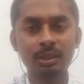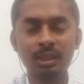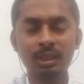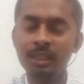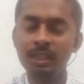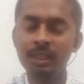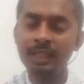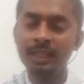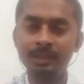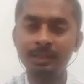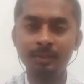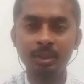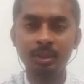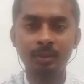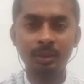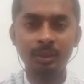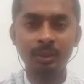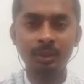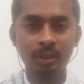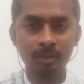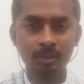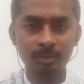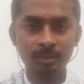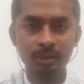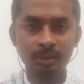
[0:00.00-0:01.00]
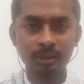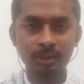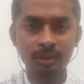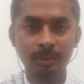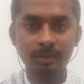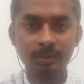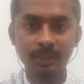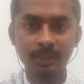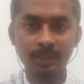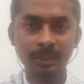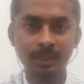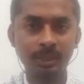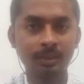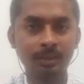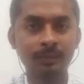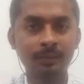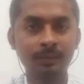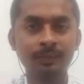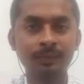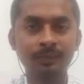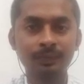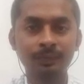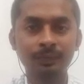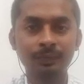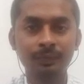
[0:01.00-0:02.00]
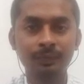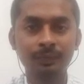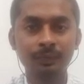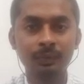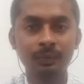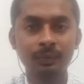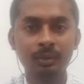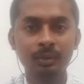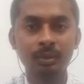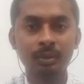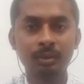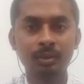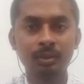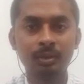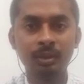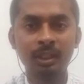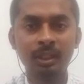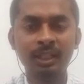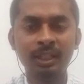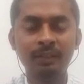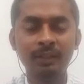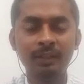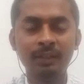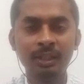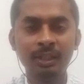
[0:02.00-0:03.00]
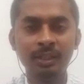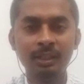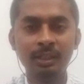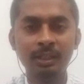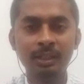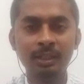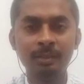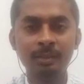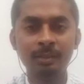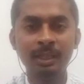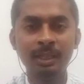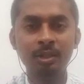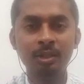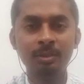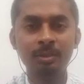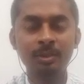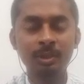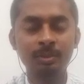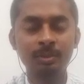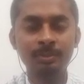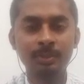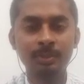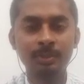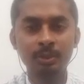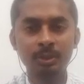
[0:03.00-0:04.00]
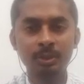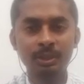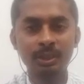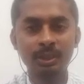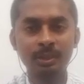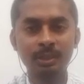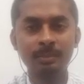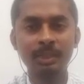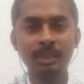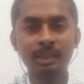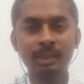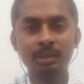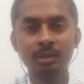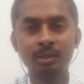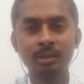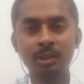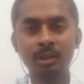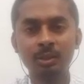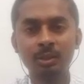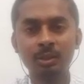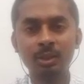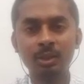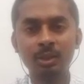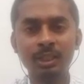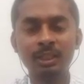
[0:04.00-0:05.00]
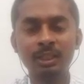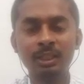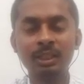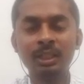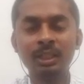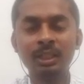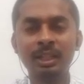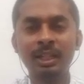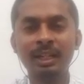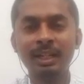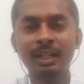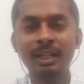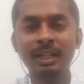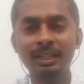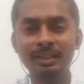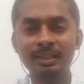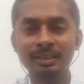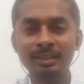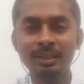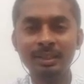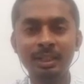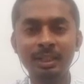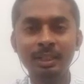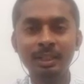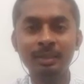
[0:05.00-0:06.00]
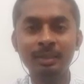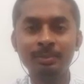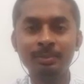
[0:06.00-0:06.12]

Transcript: I have covered almost everything. Uh, even in microprocessor and microcontroller, I studied